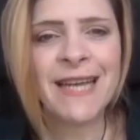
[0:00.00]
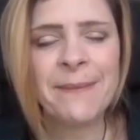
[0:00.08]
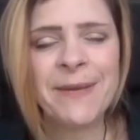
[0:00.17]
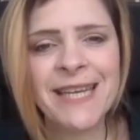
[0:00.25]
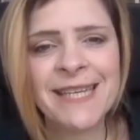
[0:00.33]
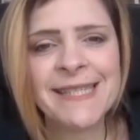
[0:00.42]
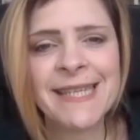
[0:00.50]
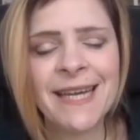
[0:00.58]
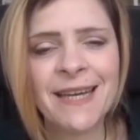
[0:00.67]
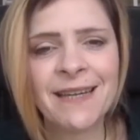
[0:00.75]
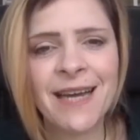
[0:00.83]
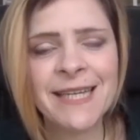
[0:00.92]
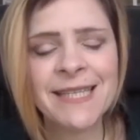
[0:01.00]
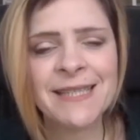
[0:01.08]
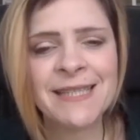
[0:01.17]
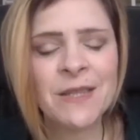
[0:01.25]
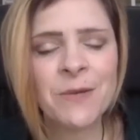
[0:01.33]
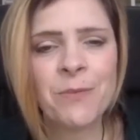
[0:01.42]
I mean,
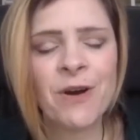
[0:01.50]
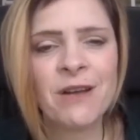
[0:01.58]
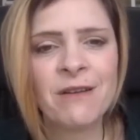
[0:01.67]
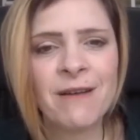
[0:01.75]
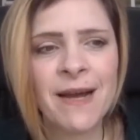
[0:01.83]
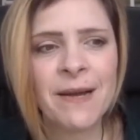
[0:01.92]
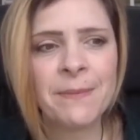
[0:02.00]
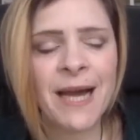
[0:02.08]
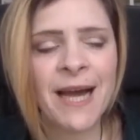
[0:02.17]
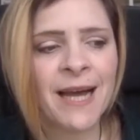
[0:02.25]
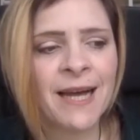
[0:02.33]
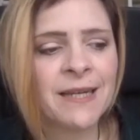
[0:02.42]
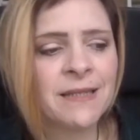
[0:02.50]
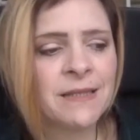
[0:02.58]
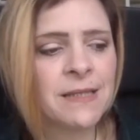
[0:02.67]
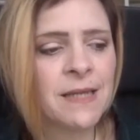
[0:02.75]
did the program and